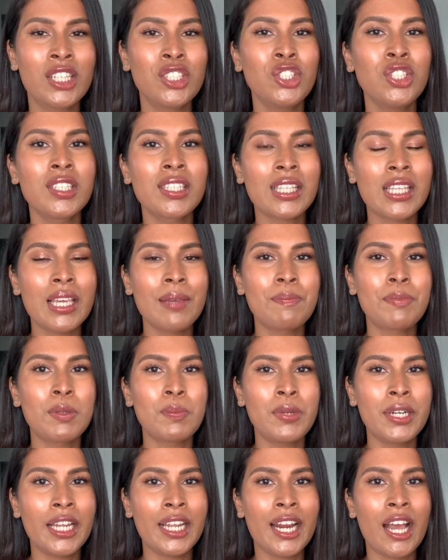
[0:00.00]
she just keeps
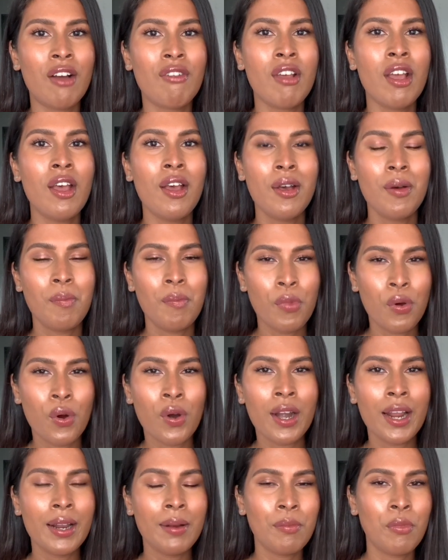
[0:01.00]
bringing out more
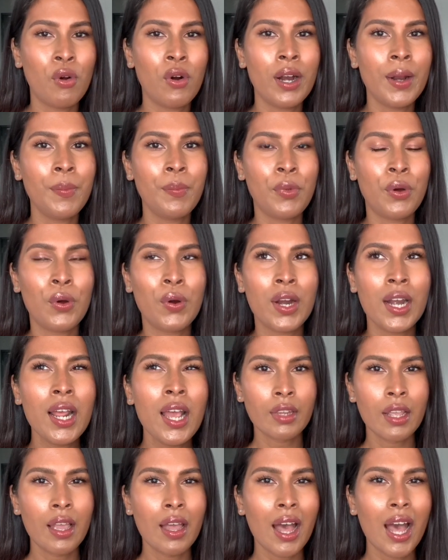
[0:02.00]
and more and more.
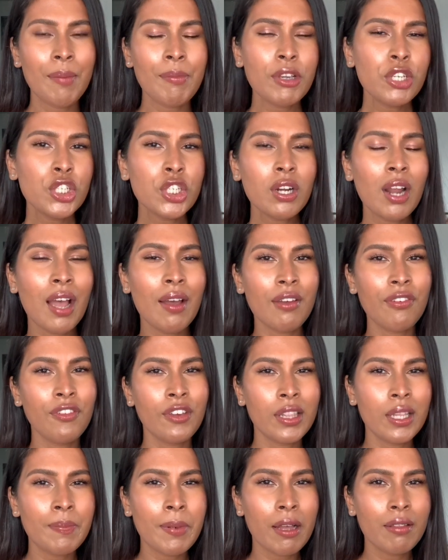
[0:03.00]
I'm not sure how I feel
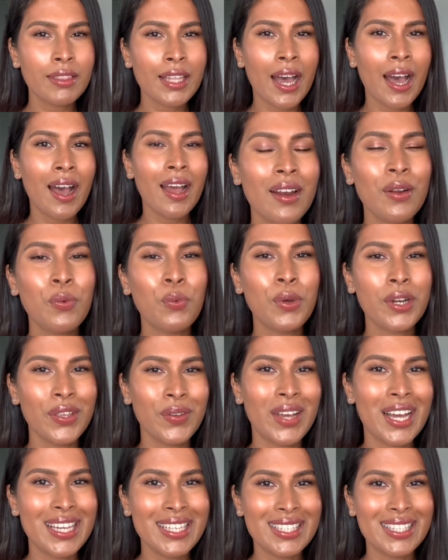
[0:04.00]
about that. What do you
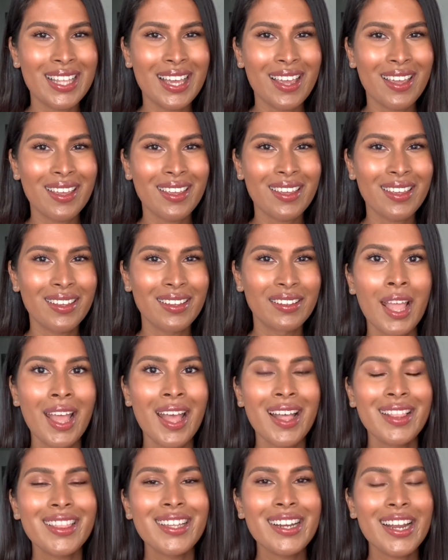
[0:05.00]
guys think?
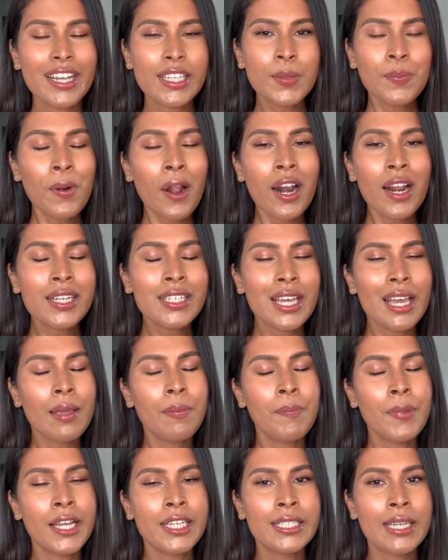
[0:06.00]
The next product I
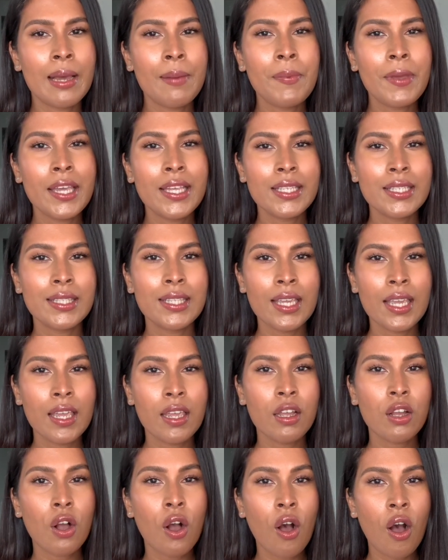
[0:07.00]
picked up is the
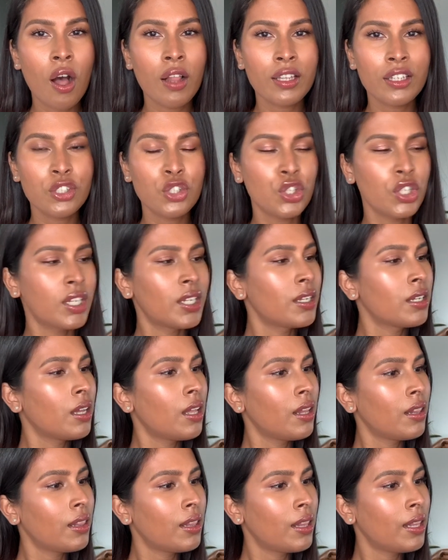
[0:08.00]
Collagen
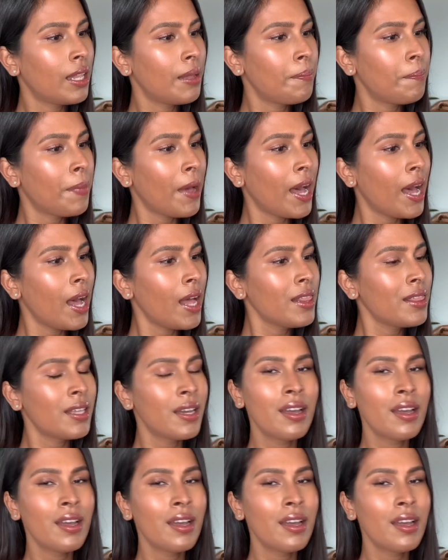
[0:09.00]
Lip Bath.